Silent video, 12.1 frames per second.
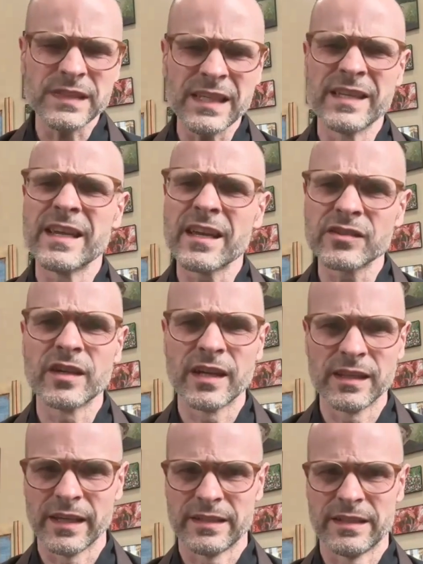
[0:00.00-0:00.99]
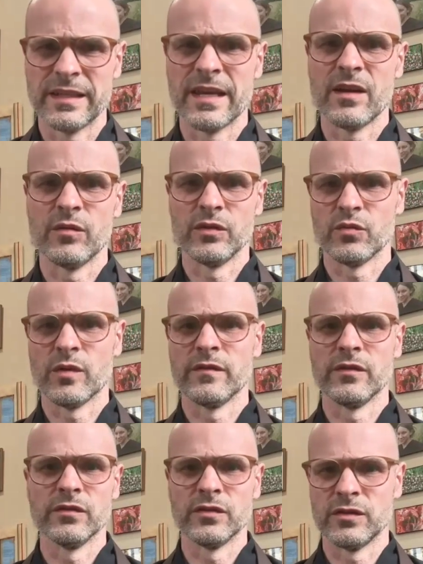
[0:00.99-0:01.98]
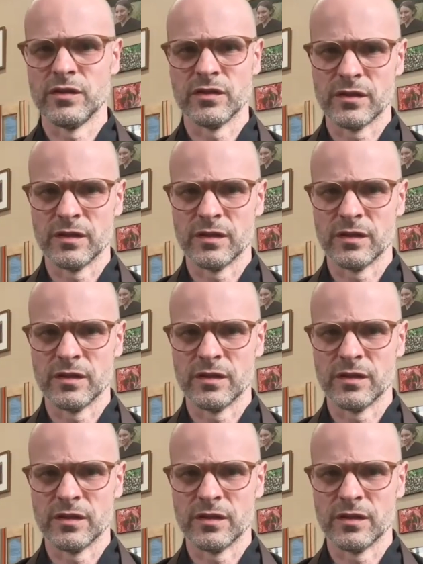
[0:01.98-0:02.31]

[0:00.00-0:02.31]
And yesterday, like today, was one of those just